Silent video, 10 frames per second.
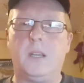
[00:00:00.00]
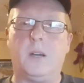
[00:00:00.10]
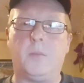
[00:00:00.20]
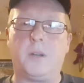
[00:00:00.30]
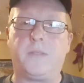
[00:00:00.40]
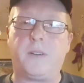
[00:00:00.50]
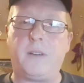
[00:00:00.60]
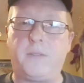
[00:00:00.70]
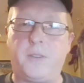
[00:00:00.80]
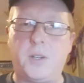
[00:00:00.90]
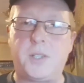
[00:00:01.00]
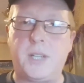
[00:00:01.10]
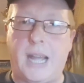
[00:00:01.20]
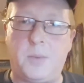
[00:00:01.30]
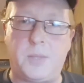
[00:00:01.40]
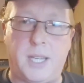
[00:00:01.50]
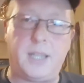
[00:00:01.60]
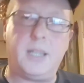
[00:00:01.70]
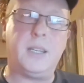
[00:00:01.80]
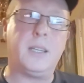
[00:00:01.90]
My very first
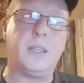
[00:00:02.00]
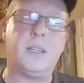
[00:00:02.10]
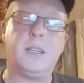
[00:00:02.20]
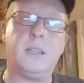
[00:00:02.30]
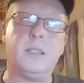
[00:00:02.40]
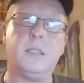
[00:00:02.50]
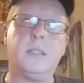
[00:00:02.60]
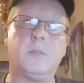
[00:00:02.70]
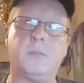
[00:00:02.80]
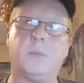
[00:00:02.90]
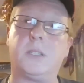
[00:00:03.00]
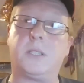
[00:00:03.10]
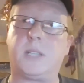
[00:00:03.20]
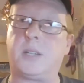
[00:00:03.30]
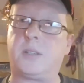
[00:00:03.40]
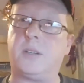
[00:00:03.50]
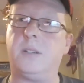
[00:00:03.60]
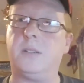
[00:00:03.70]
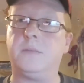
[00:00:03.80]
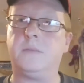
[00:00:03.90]
outing with my detector,
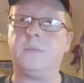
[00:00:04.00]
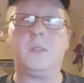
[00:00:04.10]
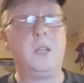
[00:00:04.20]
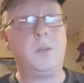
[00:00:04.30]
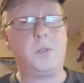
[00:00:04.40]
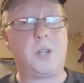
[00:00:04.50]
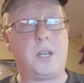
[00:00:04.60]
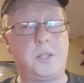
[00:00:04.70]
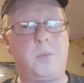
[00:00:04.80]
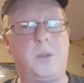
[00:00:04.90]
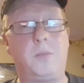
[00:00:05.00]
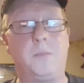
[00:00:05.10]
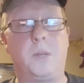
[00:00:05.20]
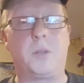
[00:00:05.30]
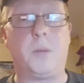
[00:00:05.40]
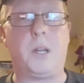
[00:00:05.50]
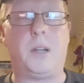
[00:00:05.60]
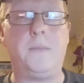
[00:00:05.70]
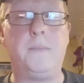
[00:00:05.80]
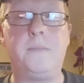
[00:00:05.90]
which I actually went with Michael
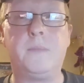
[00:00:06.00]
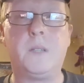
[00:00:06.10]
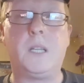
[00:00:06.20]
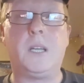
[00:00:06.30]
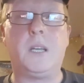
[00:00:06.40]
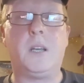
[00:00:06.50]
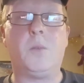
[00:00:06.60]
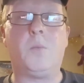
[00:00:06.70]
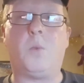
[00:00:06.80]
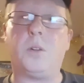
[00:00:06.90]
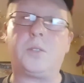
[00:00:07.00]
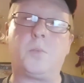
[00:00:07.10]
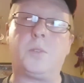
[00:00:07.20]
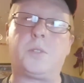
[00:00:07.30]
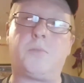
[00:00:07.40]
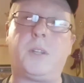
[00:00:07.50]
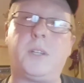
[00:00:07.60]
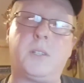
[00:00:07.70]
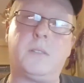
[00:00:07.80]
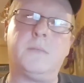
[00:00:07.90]
Butler, what was the
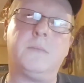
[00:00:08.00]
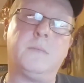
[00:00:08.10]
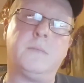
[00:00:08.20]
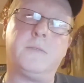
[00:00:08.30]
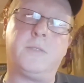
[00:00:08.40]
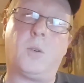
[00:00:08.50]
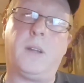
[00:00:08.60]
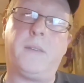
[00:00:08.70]
reason for it?